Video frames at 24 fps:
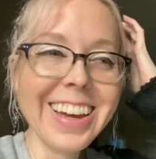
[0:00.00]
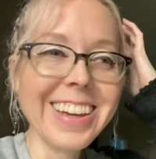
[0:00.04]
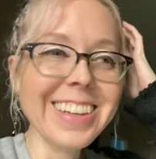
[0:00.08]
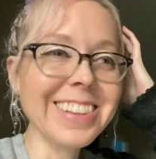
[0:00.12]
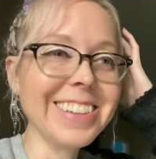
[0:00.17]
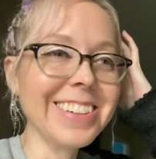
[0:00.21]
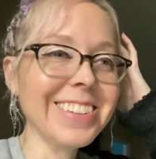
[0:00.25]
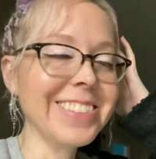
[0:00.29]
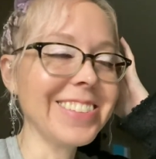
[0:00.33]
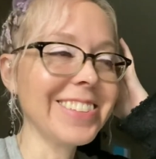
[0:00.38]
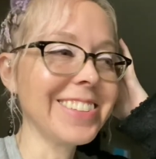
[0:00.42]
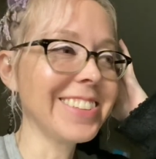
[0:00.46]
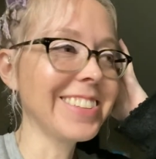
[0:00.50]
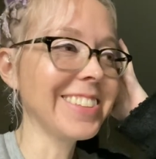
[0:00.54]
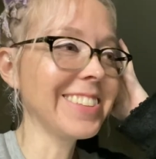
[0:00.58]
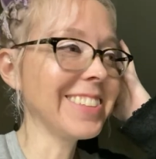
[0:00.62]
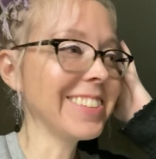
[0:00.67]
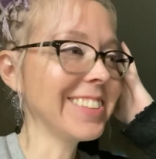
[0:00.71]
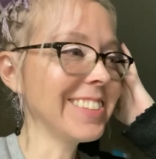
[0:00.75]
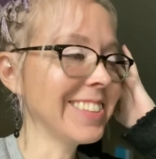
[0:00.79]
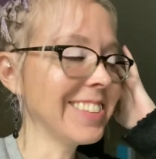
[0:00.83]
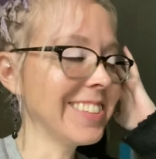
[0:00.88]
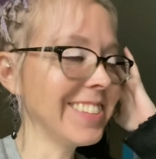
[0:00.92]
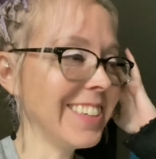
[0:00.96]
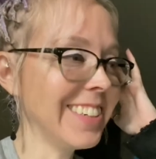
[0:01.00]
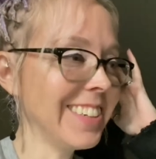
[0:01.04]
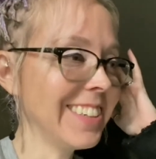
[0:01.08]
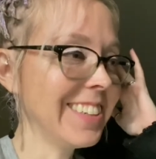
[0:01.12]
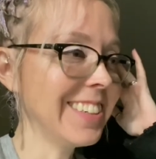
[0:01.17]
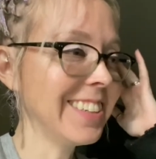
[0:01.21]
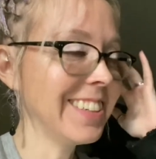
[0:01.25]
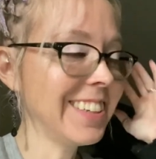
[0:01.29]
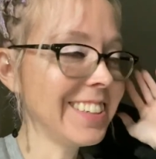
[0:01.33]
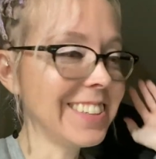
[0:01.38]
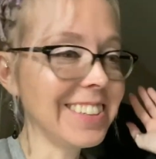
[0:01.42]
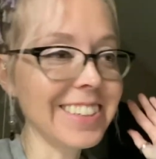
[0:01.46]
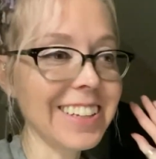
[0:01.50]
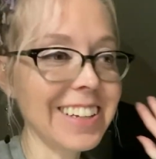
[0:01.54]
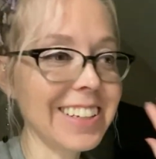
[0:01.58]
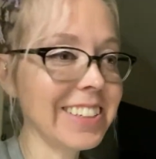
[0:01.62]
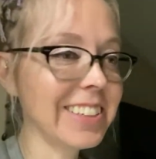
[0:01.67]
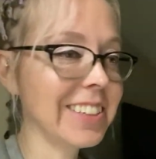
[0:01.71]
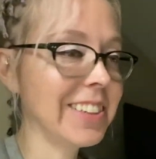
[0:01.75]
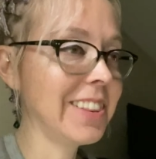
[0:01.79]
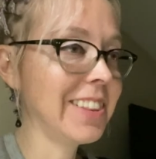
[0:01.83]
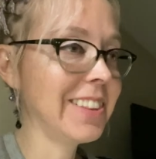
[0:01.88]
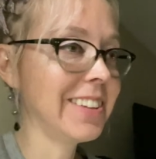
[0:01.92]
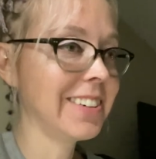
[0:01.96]
and there was a
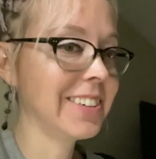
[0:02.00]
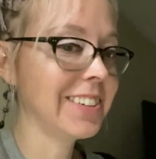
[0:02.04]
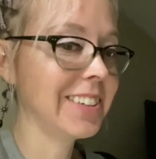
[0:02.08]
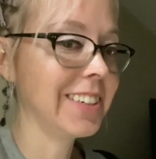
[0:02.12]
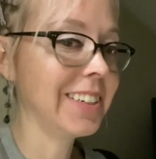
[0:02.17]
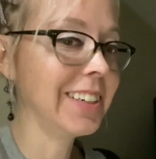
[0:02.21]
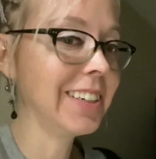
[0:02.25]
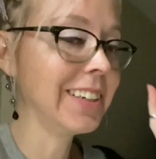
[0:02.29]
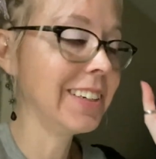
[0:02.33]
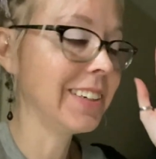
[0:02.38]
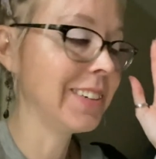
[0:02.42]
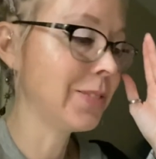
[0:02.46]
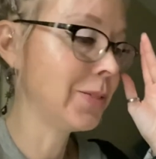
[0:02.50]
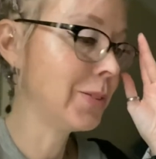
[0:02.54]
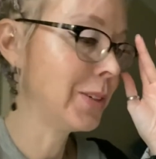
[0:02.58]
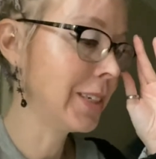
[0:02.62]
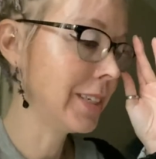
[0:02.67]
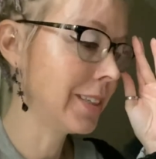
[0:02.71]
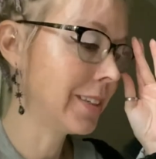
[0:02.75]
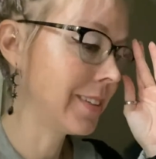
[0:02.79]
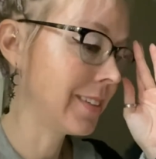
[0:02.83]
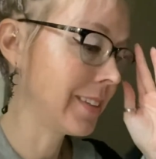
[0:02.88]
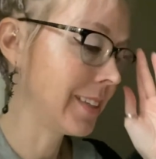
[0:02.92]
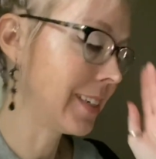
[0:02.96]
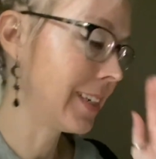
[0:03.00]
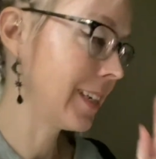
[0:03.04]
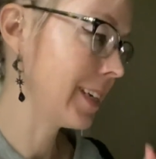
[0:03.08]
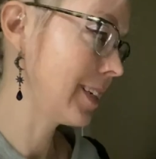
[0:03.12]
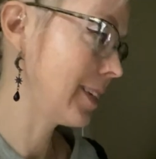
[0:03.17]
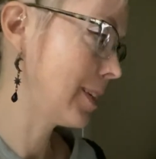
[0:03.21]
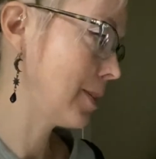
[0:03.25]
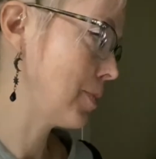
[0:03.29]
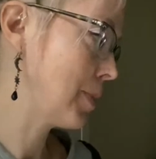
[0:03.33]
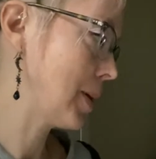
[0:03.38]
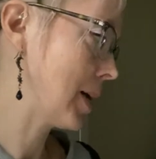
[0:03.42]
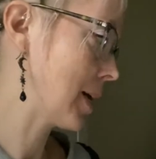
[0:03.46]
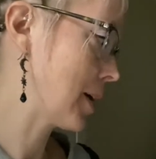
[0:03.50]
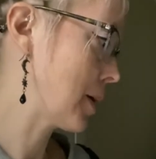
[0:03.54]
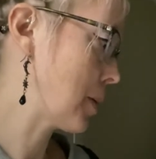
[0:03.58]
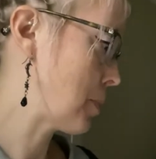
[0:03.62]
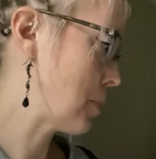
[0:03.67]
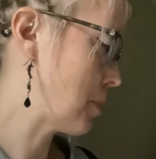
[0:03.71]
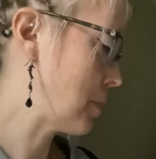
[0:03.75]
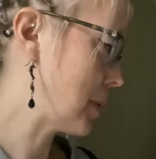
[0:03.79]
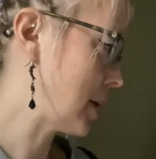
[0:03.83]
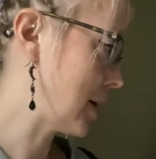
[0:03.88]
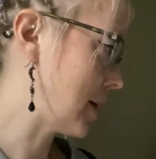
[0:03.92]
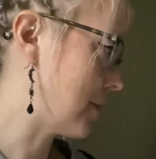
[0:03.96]
solid 30 weeds that I had to pick.
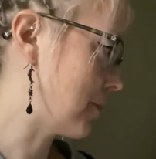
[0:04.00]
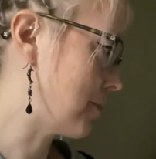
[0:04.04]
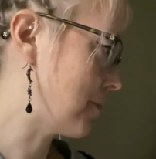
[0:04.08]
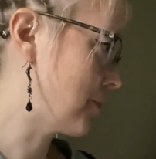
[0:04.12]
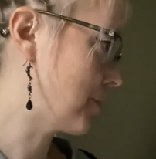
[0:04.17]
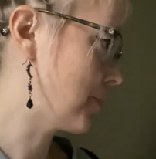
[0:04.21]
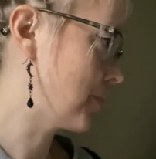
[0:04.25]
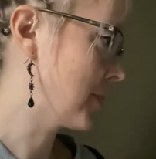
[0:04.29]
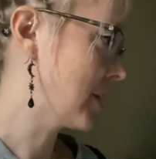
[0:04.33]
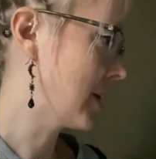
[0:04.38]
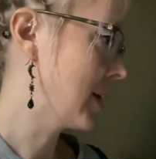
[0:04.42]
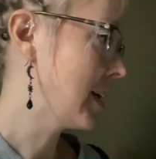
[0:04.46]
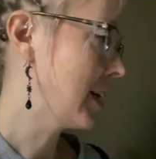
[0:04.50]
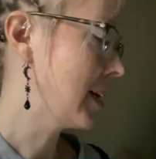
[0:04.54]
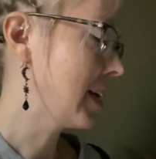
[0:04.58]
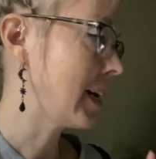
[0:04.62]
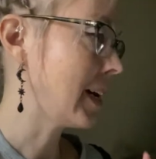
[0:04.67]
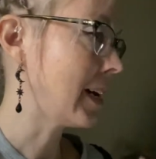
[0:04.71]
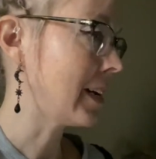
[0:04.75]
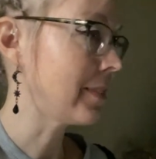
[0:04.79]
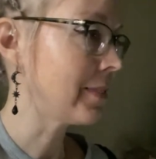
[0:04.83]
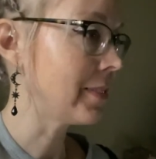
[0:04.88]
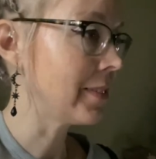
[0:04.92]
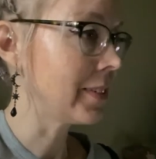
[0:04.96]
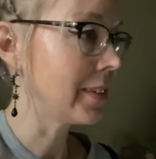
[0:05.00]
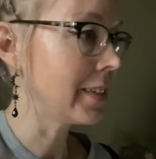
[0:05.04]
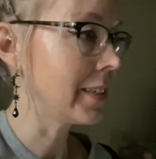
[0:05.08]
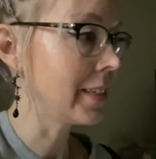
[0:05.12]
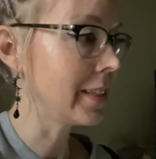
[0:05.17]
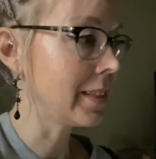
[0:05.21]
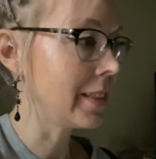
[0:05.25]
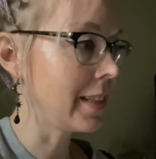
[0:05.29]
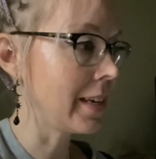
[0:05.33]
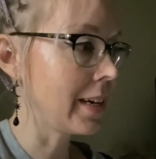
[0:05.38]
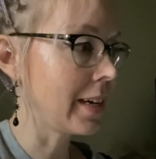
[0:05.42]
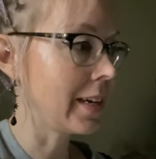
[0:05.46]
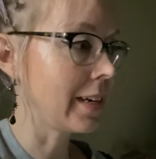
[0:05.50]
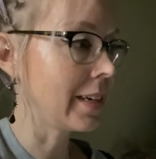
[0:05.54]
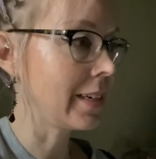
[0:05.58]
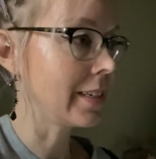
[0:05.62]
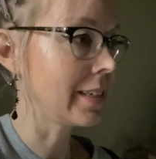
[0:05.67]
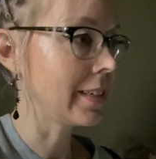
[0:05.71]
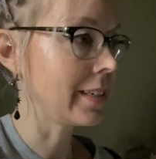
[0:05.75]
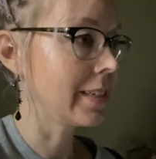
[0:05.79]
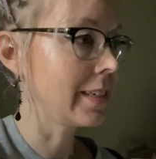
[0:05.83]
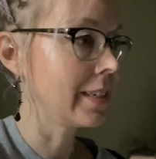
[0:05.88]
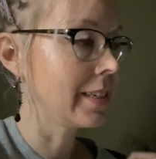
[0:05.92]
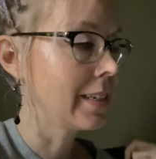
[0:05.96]
But after I did
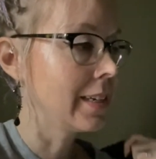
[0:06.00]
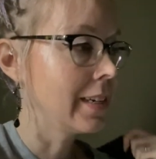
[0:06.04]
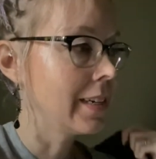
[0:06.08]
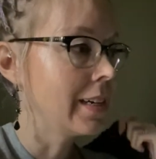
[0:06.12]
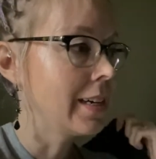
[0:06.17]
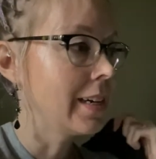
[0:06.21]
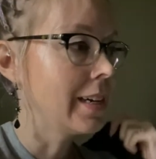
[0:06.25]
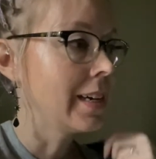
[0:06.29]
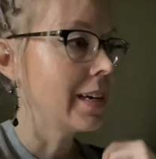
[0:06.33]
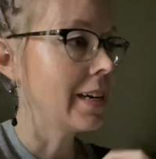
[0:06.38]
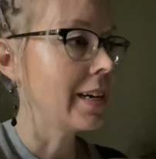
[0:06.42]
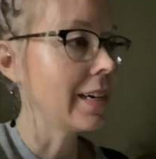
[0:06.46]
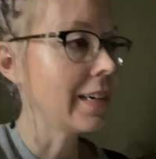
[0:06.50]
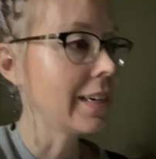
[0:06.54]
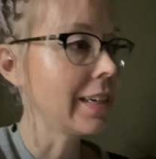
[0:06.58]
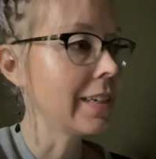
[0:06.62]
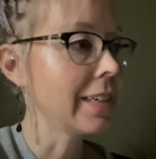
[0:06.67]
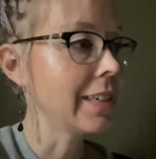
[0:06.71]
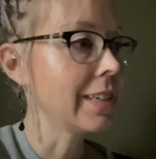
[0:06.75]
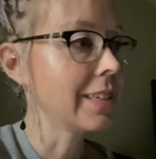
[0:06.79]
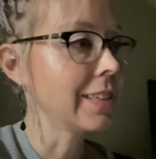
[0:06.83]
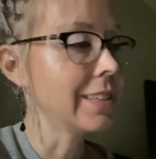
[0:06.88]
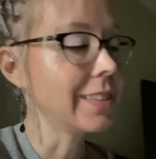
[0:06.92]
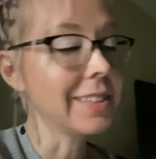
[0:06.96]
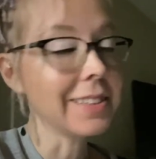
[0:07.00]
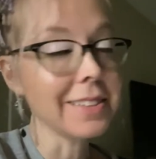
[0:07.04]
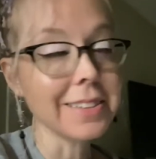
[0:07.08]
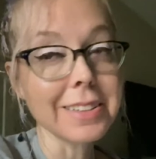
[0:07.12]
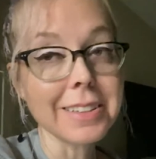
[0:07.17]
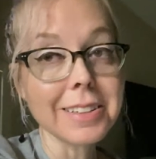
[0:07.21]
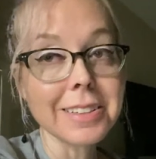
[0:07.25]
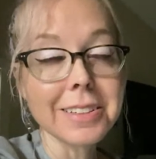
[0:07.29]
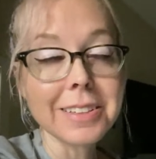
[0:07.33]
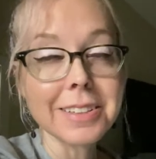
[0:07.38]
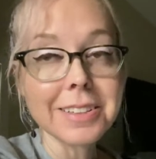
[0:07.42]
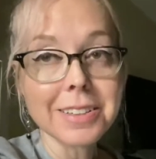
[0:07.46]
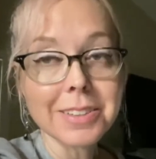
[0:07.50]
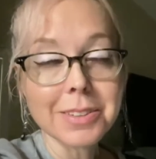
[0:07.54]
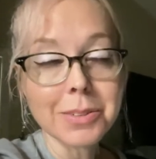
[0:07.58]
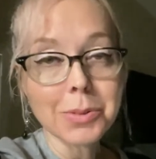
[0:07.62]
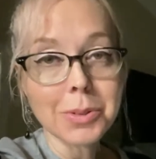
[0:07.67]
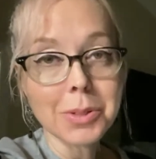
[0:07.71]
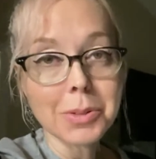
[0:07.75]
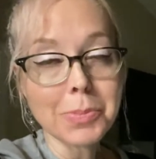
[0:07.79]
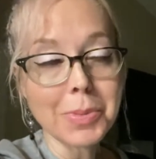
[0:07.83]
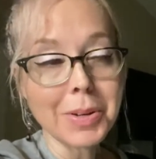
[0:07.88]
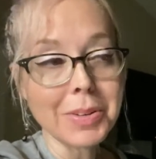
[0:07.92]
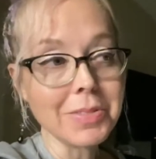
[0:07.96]
that, I designed another
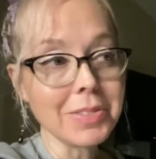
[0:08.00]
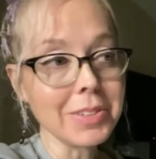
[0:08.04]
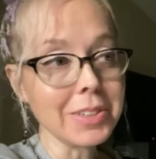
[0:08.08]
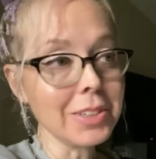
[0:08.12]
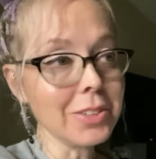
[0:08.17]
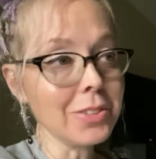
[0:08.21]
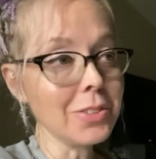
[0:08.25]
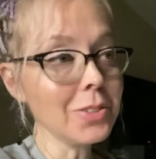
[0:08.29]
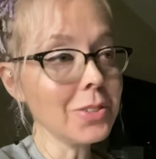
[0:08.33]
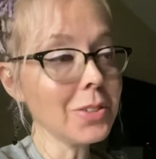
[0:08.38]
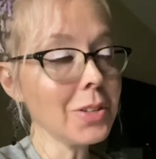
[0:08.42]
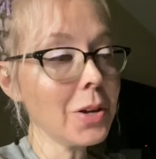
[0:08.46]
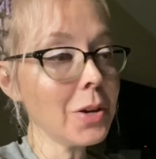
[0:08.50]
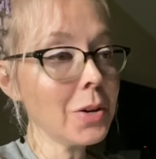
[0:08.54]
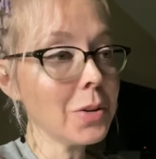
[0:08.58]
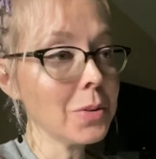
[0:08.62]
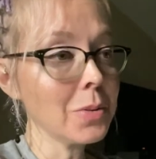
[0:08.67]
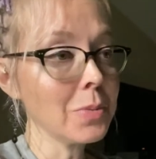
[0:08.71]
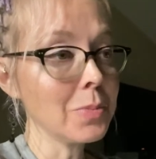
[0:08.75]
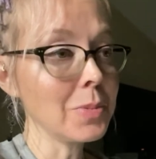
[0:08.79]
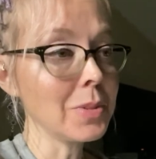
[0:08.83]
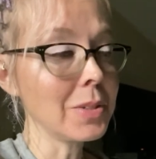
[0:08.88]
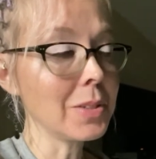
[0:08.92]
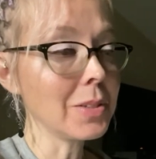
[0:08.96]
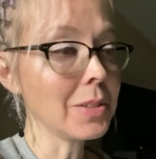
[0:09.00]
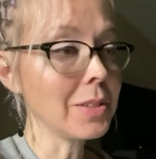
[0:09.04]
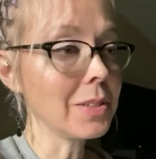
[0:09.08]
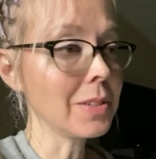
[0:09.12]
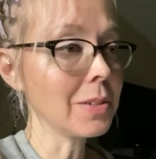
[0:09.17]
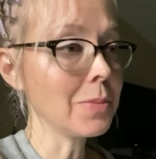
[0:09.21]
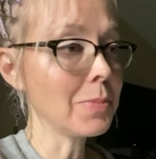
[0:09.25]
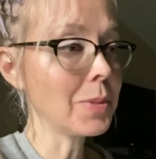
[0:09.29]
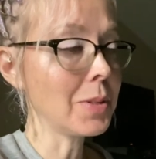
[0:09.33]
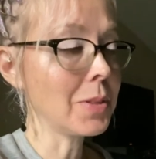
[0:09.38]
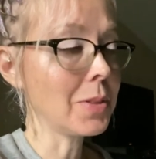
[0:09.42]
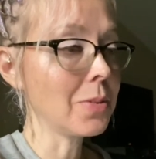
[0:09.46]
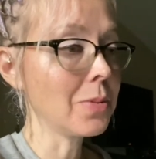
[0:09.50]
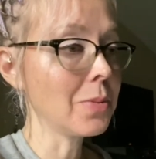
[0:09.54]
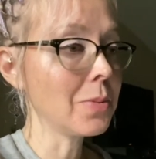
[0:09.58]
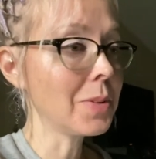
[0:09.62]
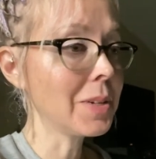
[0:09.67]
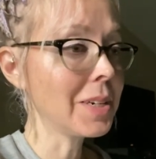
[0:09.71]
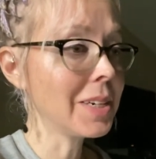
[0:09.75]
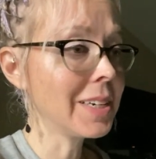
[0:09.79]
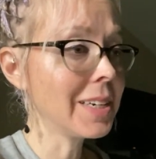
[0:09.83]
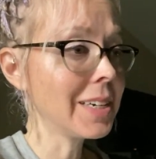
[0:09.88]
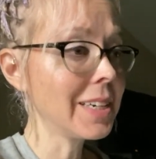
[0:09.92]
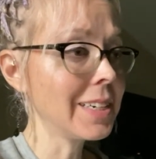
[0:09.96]
one of my villagers' homes. This is number
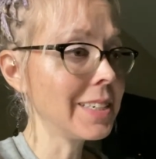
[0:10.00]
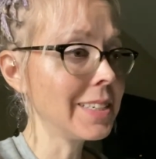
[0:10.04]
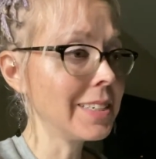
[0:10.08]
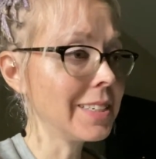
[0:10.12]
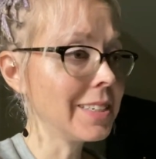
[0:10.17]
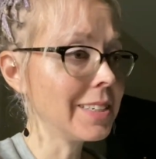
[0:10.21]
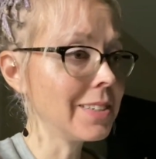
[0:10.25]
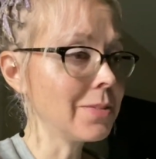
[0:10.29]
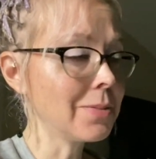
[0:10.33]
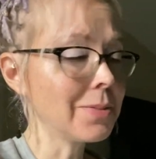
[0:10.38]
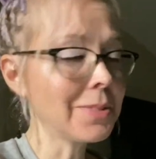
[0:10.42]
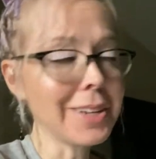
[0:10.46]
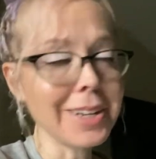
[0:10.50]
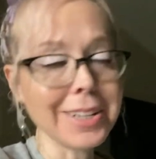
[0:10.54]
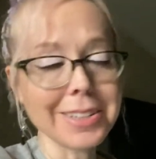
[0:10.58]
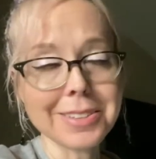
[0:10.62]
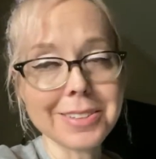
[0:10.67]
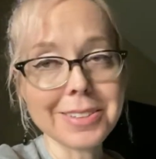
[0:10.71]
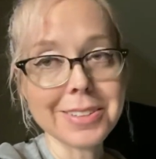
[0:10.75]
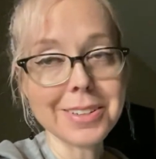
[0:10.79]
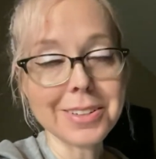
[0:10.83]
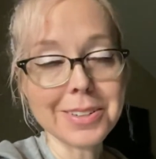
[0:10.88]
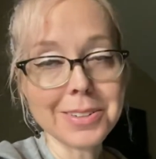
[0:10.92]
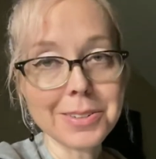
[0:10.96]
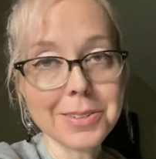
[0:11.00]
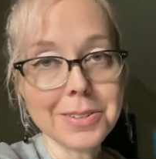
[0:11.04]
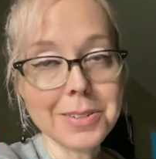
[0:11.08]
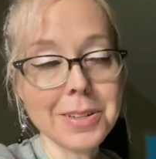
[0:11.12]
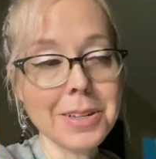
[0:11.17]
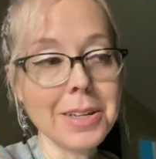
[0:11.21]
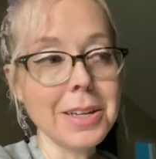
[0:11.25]
three. I did Roscoe.